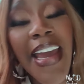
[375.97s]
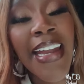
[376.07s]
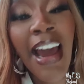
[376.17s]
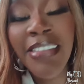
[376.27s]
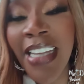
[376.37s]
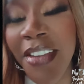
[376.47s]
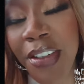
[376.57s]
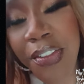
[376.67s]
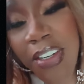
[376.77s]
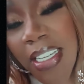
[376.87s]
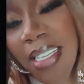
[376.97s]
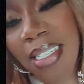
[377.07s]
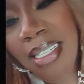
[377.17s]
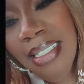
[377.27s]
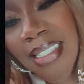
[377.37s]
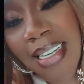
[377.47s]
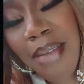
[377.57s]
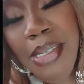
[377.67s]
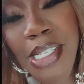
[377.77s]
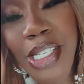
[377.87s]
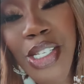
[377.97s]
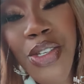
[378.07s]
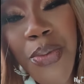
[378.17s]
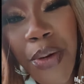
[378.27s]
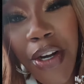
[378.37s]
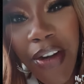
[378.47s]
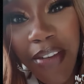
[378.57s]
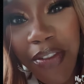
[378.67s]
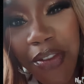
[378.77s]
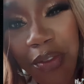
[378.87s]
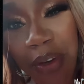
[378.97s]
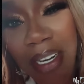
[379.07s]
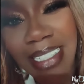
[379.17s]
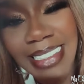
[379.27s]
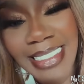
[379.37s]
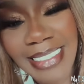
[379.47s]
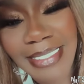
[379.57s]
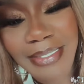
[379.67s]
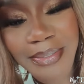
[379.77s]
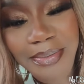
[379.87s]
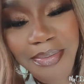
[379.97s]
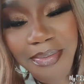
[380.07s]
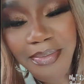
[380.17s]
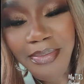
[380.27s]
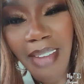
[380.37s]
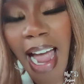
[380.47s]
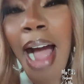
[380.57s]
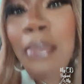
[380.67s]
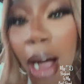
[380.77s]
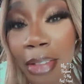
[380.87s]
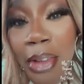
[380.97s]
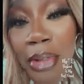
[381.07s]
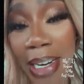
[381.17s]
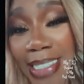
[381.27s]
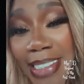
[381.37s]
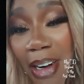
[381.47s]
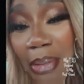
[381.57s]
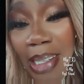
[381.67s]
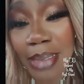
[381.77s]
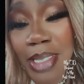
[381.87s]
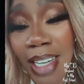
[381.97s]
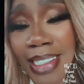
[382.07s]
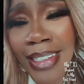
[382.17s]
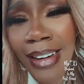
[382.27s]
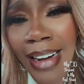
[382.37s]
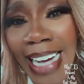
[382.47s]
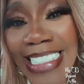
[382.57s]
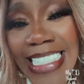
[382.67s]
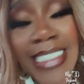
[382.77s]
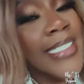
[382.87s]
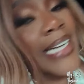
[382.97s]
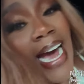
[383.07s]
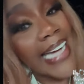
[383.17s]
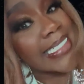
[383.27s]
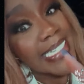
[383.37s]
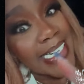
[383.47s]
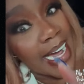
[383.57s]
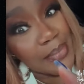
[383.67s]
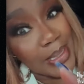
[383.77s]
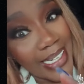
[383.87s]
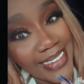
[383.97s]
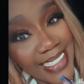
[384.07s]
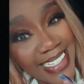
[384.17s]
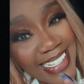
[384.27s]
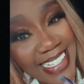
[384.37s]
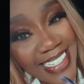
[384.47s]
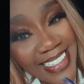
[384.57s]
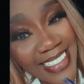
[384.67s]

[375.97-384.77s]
And I'll never forget it. And I'm super grateful for it. I'm on the radio while I'm talking to y'all. I did not plan this.